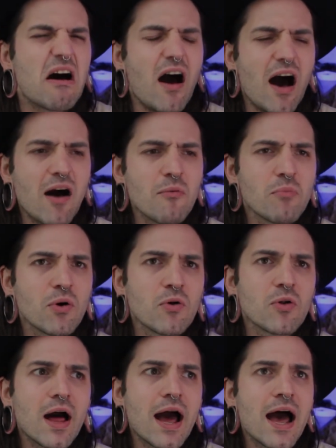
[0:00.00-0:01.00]

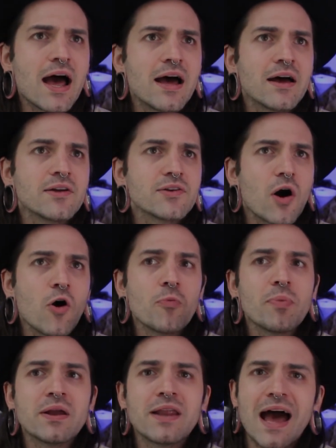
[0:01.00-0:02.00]
humble and
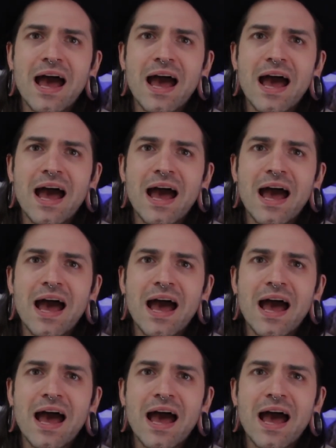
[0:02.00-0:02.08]
open